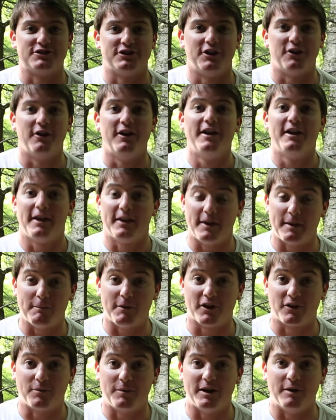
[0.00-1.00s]
so they
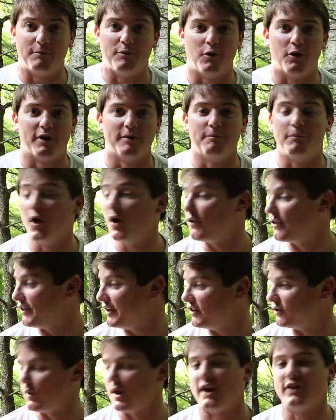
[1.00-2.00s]
must be important. Both
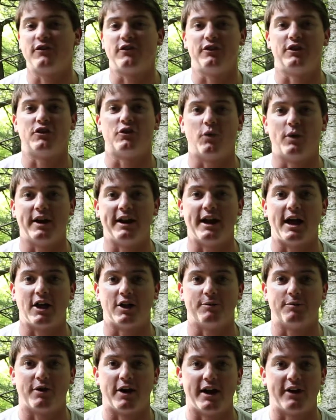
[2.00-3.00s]
these wines are in the
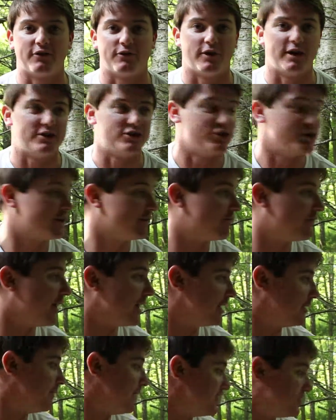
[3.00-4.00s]
$20 price range. You can find them